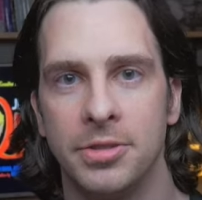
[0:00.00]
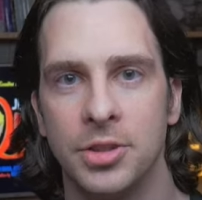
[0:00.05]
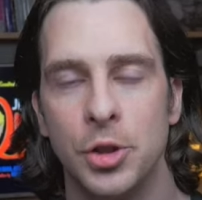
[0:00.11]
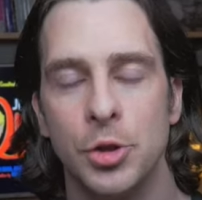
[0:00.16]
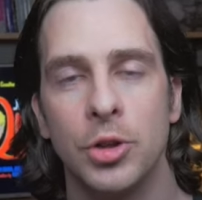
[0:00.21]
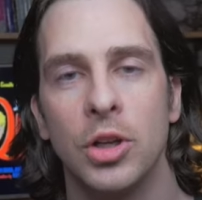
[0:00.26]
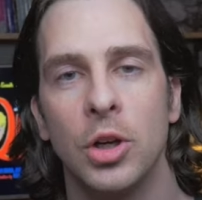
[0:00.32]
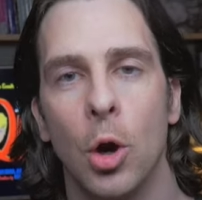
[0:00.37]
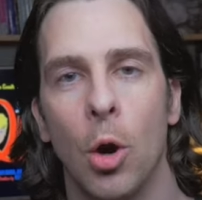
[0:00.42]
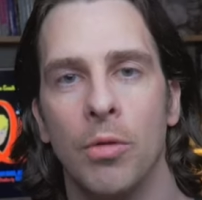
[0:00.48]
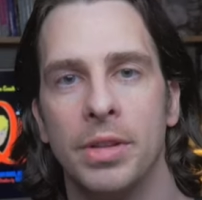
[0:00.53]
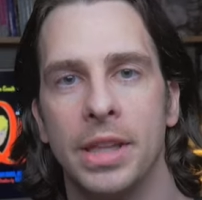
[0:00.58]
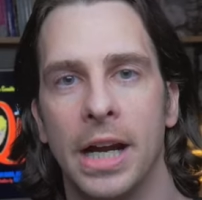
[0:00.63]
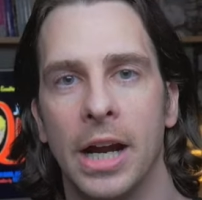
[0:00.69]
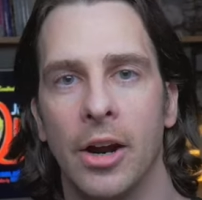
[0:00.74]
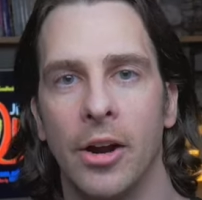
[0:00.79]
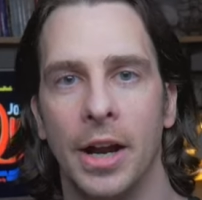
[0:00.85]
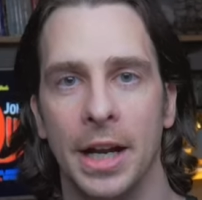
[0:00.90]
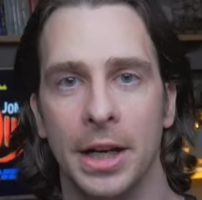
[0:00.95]
So you can go over
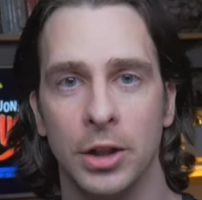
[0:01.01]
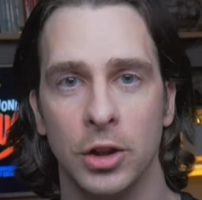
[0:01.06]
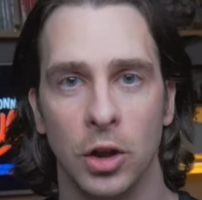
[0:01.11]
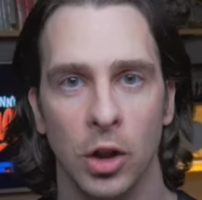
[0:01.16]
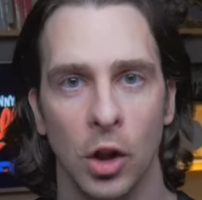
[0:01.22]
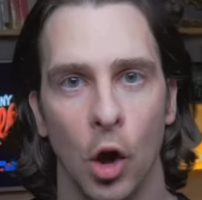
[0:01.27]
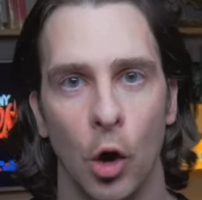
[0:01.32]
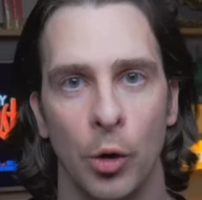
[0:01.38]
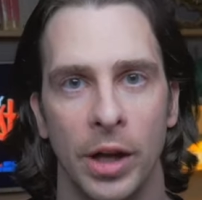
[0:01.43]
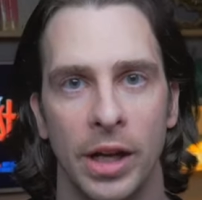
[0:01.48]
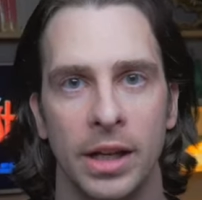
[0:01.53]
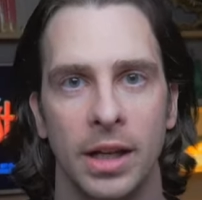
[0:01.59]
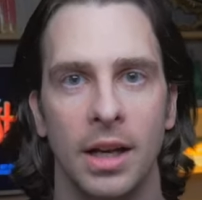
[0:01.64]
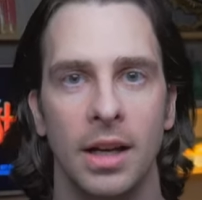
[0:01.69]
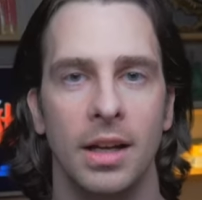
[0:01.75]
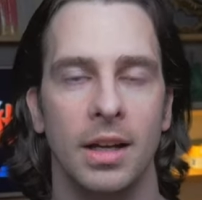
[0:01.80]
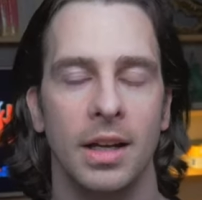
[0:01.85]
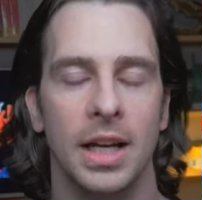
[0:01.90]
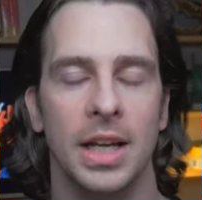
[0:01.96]
there and clone it
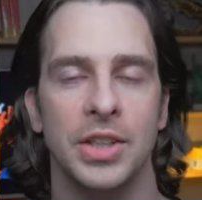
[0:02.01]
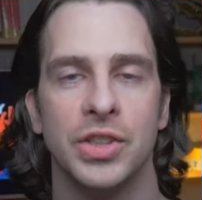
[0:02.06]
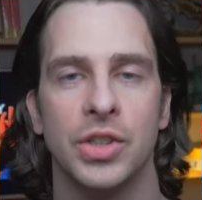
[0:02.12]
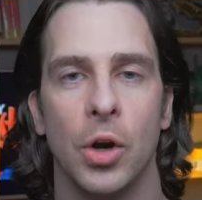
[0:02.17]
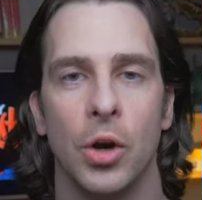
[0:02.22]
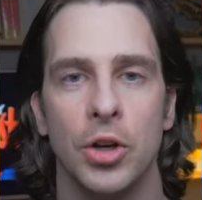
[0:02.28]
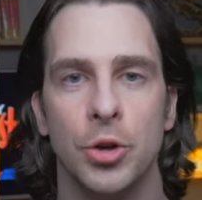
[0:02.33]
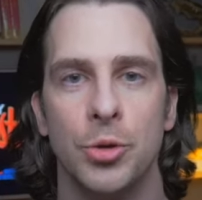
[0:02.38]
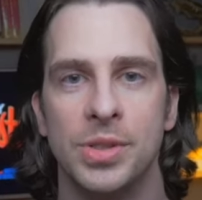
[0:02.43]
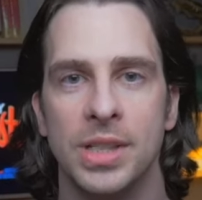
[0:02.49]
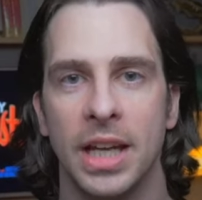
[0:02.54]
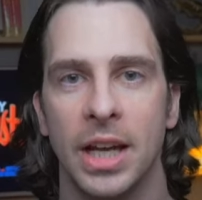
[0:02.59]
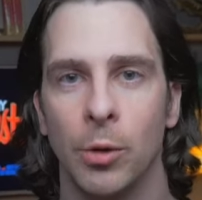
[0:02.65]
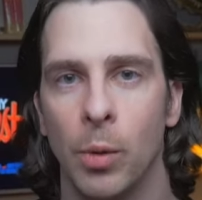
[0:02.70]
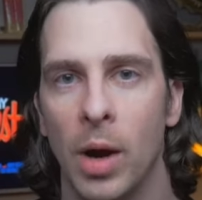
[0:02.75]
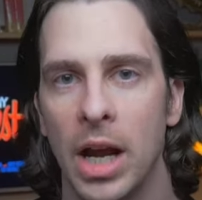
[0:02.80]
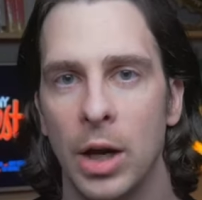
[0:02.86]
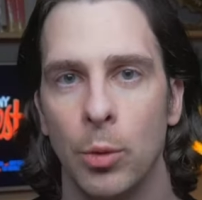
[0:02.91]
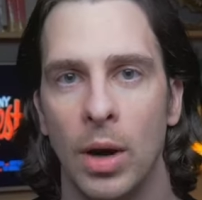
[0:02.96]
and start using it
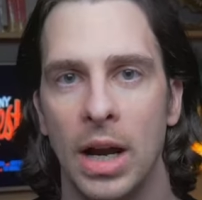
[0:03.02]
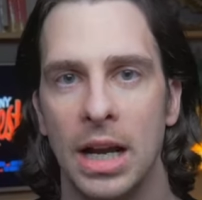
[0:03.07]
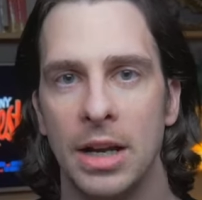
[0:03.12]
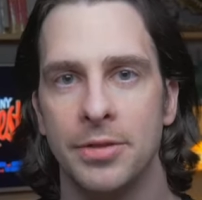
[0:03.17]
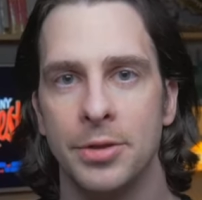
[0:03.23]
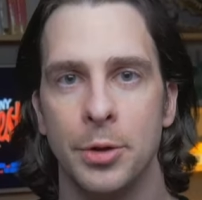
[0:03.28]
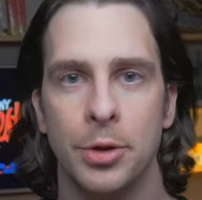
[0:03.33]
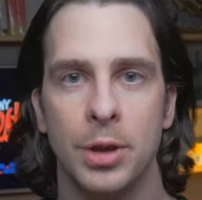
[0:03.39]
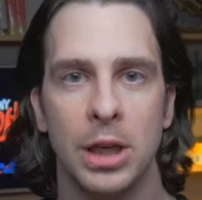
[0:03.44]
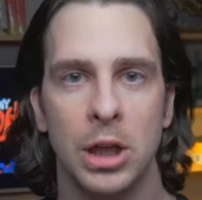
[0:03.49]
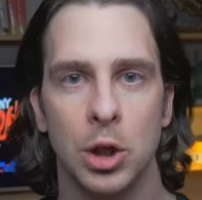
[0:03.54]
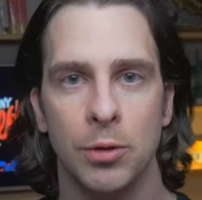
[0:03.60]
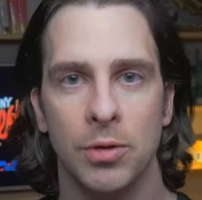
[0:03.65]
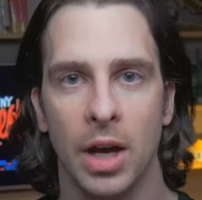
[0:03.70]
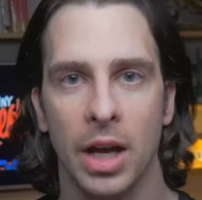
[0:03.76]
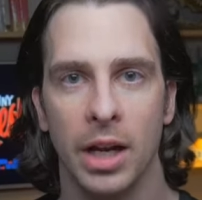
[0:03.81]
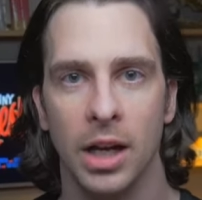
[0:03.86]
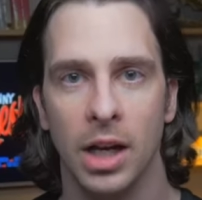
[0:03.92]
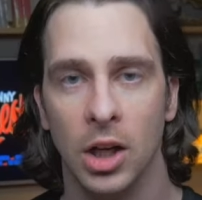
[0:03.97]
right away if you think you've
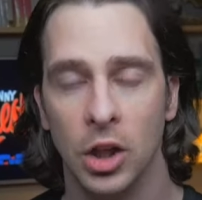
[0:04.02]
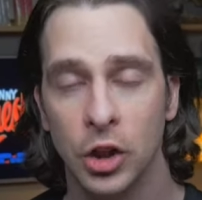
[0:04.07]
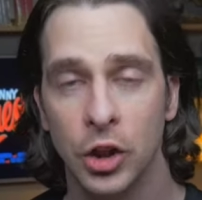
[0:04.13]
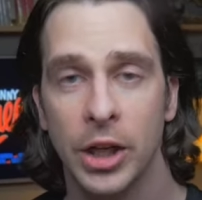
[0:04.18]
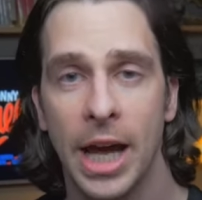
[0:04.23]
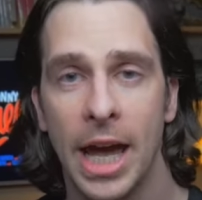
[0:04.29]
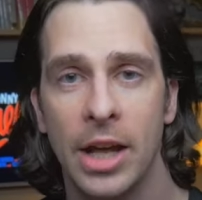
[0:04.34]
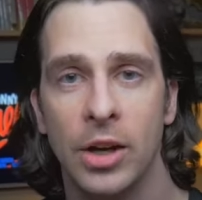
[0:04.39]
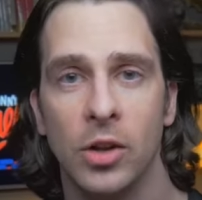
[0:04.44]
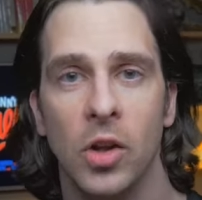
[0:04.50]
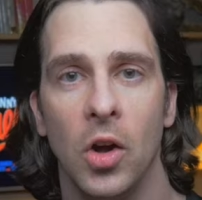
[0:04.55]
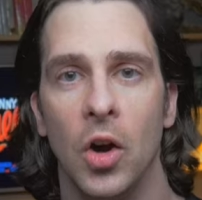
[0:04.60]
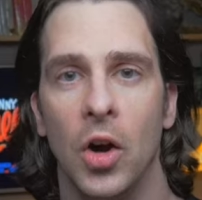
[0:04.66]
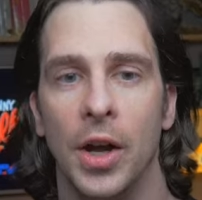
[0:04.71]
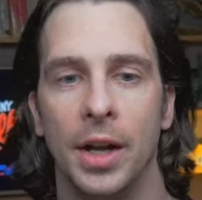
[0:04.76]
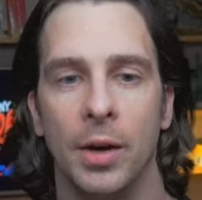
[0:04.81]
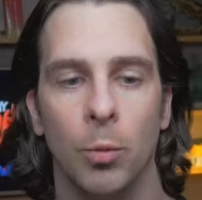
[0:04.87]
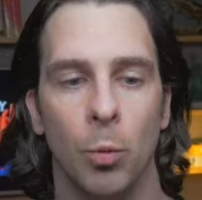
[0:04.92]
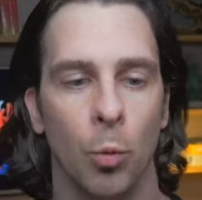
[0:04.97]
got a good handle
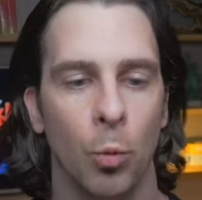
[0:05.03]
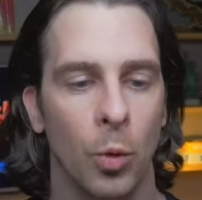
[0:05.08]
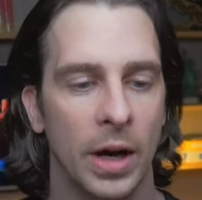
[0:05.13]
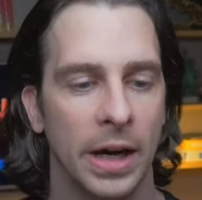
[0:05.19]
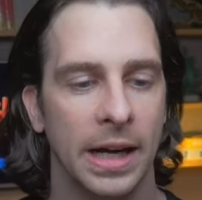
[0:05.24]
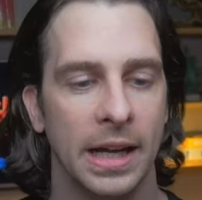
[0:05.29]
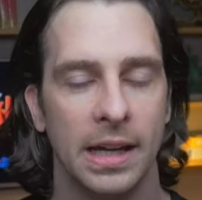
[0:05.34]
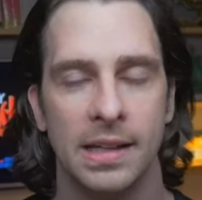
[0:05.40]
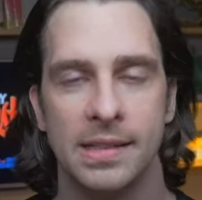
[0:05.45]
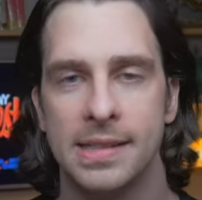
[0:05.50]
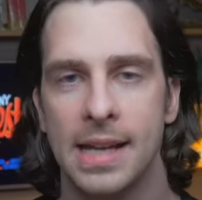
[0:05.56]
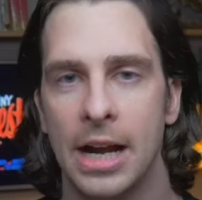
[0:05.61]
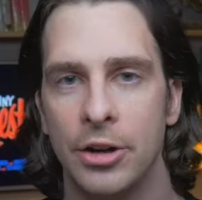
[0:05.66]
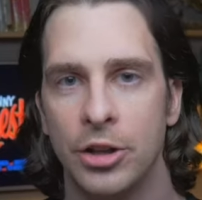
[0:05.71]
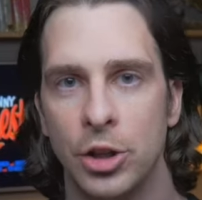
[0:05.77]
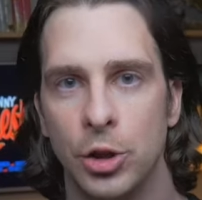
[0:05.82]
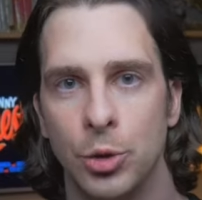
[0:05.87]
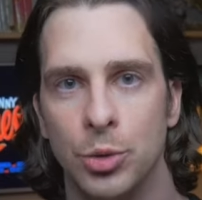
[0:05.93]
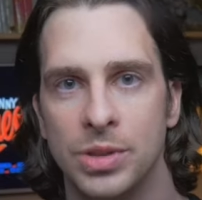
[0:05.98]
on what it is, how
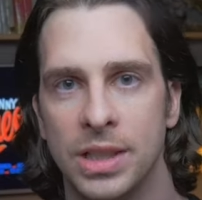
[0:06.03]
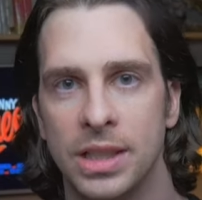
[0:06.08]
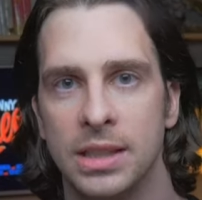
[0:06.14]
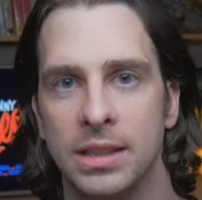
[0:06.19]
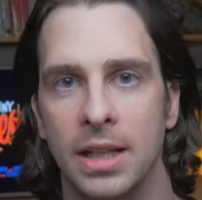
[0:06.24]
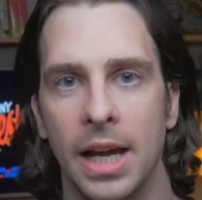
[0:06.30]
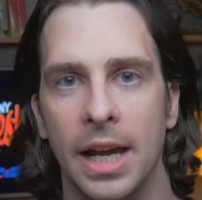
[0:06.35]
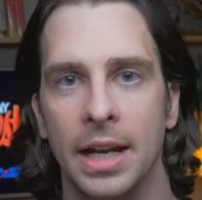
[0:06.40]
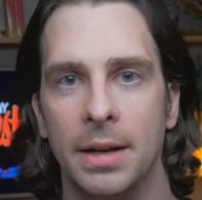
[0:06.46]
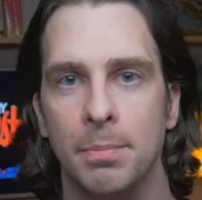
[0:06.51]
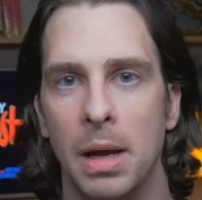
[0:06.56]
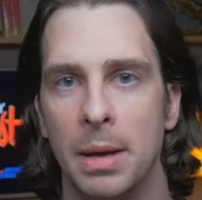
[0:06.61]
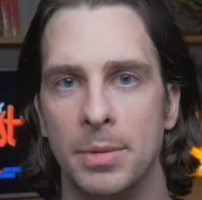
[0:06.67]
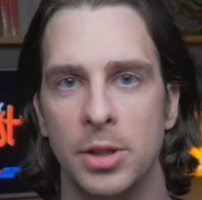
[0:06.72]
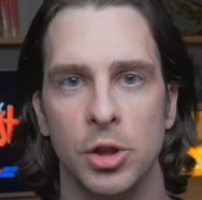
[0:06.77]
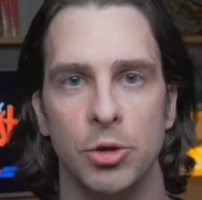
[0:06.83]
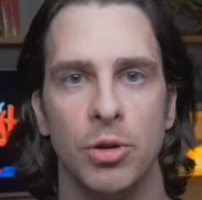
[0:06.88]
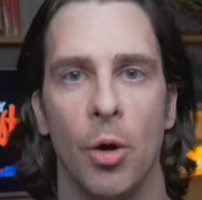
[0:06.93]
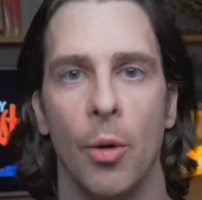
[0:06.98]
to use it, and
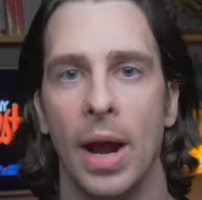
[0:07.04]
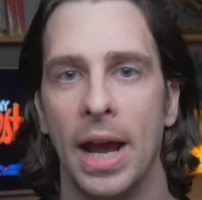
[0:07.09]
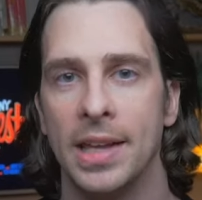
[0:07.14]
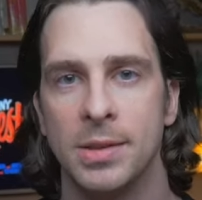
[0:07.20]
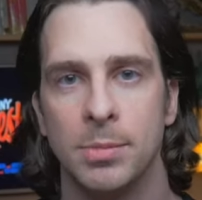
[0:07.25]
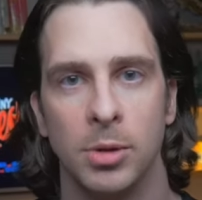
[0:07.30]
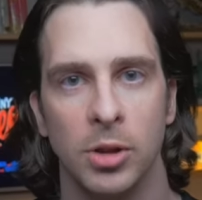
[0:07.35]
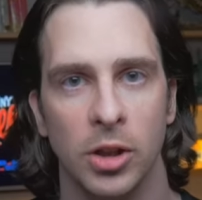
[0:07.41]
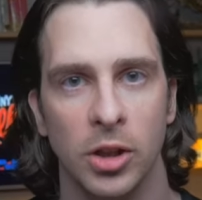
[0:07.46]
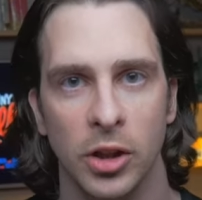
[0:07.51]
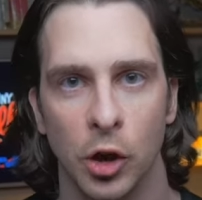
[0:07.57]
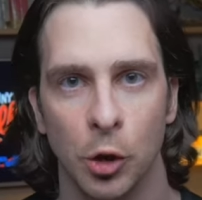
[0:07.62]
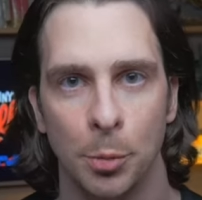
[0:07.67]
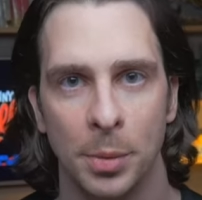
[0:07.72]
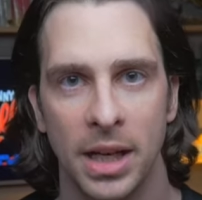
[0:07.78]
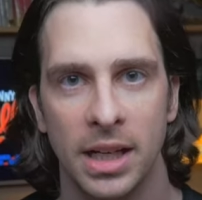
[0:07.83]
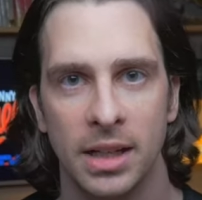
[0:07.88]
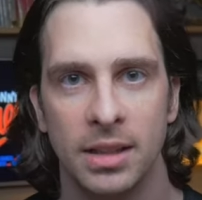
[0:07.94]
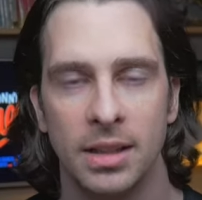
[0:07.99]
maybe you know Ansible a little
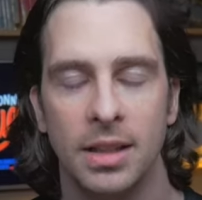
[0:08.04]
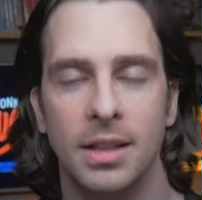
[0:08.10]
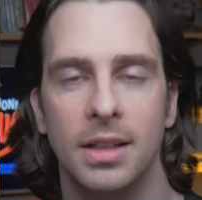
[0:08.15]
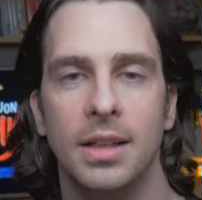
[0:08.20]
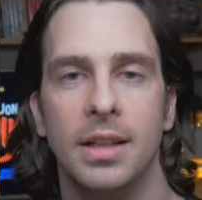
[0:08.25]
bit.